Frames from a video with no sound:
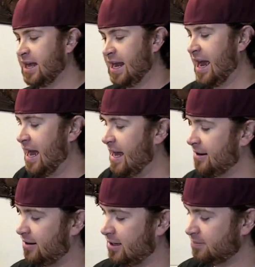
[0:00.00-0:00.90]
an
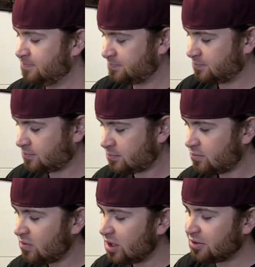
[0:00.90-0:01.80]
add-on,
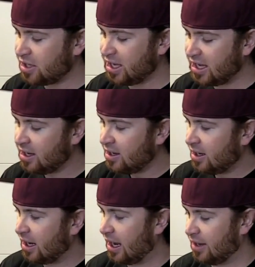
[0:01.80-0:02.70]
the
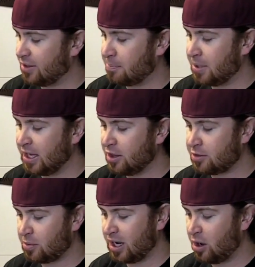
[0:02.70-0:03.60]

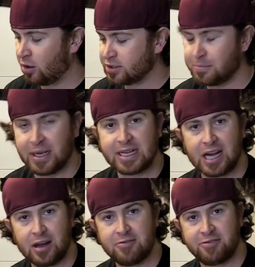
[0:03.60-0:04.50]
P3 Ultimate
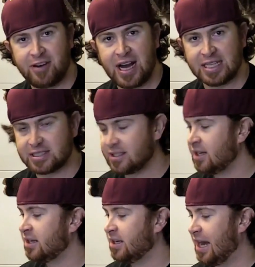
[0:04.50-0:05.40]
Gun Vise.
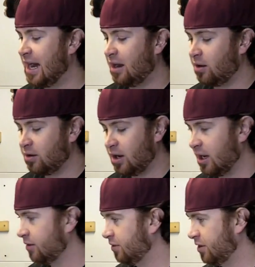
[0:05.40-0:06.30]
Now,
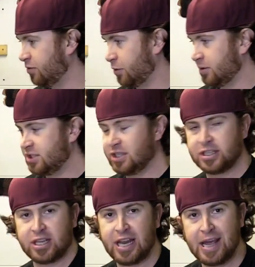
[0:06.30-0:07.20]
you would see
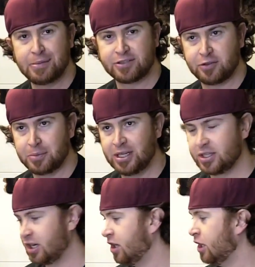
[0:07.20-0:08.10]
that the name is
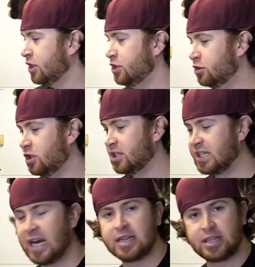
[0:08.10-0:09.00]
familiar. You
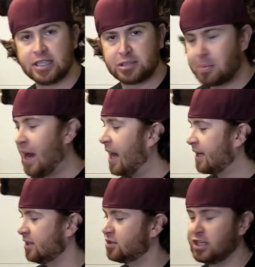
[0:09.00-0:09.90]
could get this
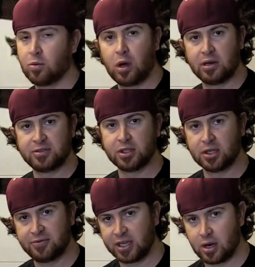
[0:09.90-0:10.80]
package in one of two
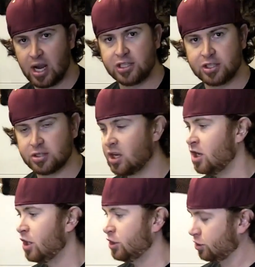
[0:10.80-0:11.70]
configurations.
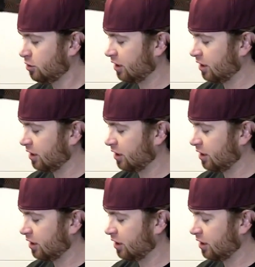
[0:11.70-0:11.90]
You